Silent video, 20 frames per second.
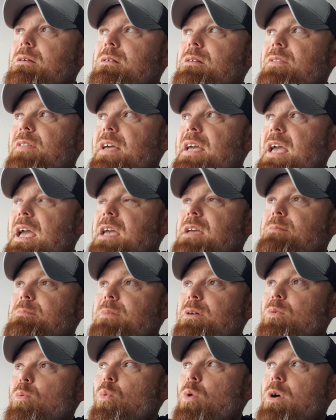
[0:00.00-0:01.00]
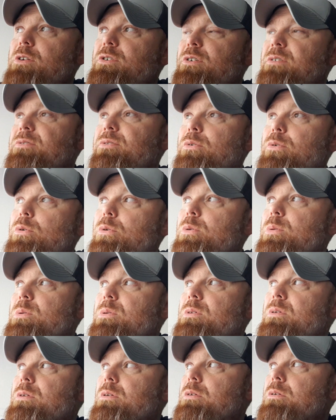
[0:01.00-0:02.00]
They ain't been wonderful
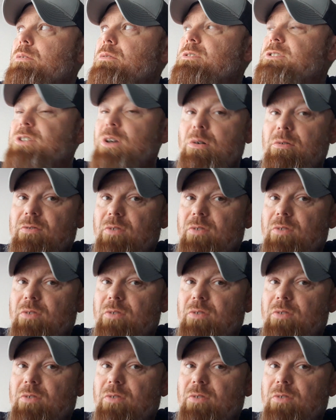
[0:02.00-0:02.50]
so